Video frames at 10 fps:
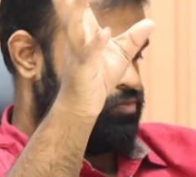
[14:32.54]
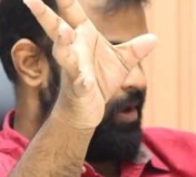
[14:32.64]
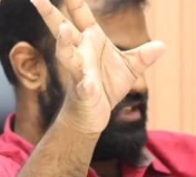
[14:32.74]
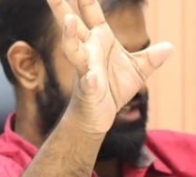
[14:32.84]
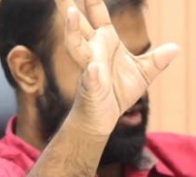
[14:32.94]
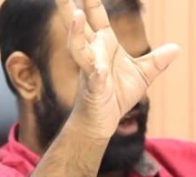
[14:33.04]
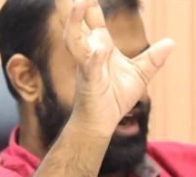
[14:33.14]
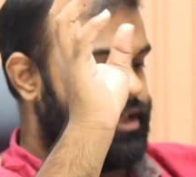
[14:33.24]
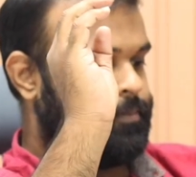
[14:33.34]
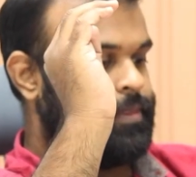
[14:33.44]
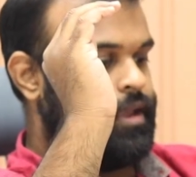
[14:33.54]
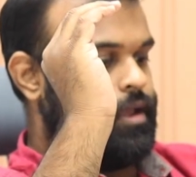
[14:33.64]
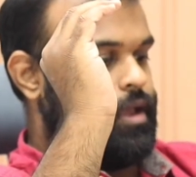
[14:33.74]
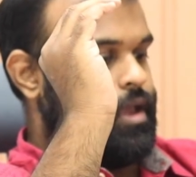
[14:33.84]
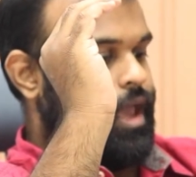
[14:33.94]
spends that you're getting.
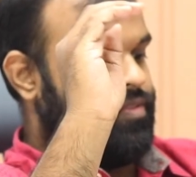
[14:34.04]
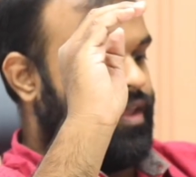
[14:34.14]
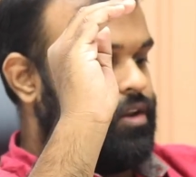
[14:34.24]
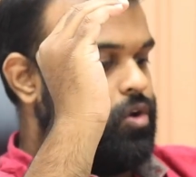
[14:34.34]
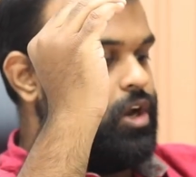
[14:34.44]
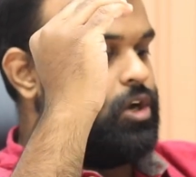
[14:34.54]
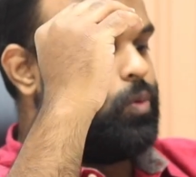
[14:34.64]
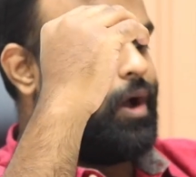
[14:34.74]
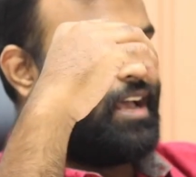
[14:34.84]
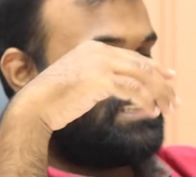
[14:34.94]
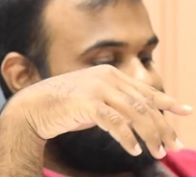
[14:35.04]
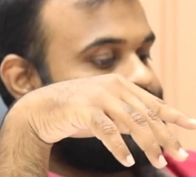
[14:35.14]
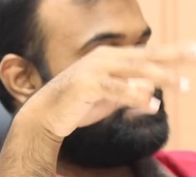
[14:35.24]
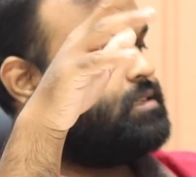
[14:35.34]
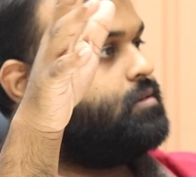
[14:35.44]
And then you need to
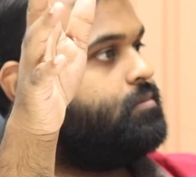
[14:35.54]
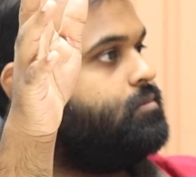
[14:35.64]
assess,